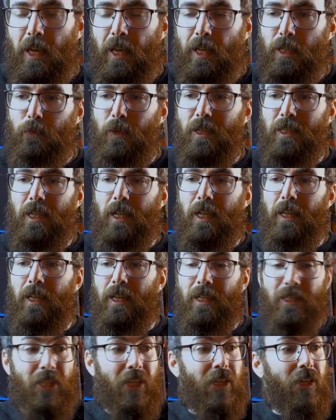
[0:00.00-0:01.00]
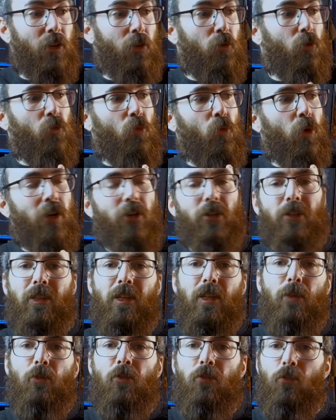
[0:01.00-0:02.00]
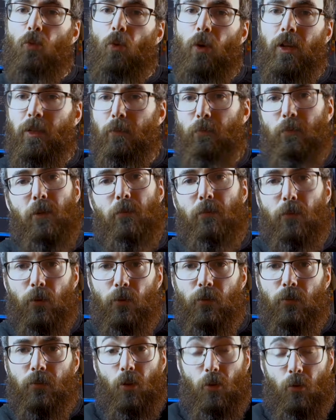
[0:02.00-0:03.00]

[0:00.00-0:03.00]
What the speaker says: it's basically, it's like we are a team of 20 people.